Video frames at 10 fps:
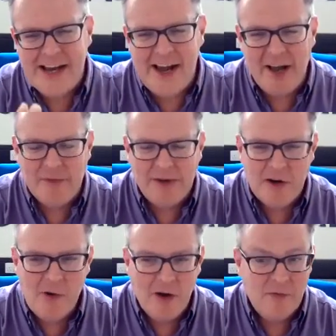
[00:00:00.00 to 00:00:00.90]
I
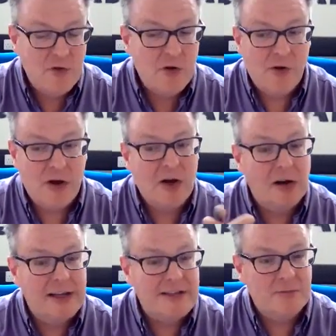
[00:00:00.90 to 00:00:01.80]
know a few of our
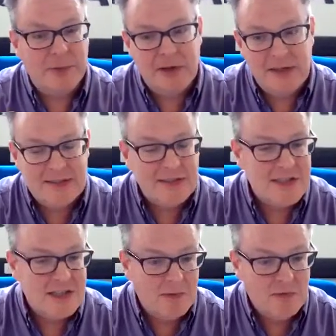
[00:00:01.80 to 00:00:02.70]
colleagues have been listening to
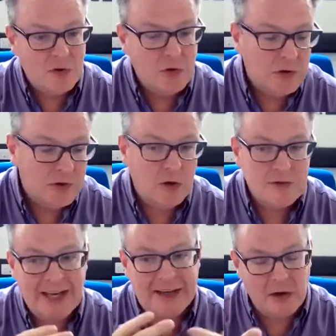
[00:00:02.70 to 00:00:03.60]
some of your
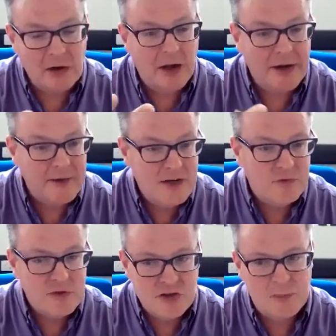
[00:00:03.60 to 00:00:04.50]
content online and the
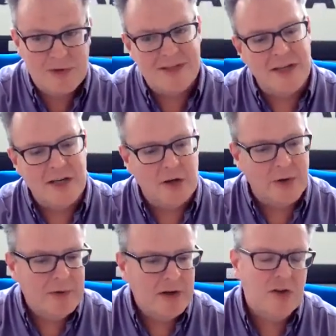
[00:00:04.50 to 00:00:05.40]
different summits that you're
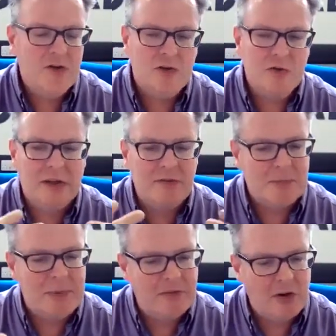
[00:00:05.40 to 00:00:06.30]
doing, but could you give us a
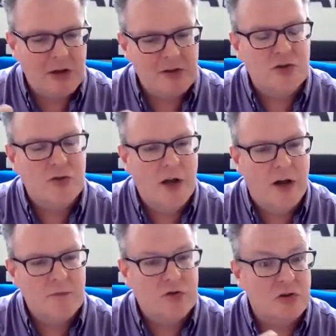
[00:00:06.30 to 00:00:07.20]
bit of a
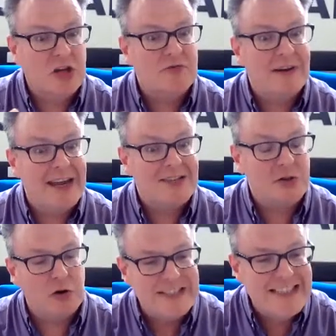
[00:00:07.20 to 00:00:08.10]
sort of career
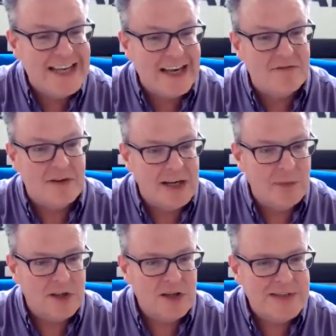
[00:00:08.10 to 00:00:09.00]
story to date, really,
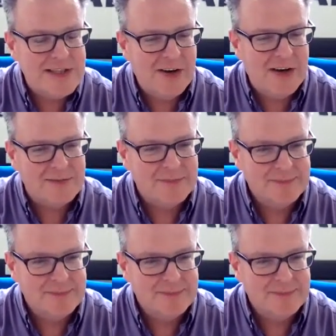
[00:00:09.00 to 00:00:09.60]
what you've been doing?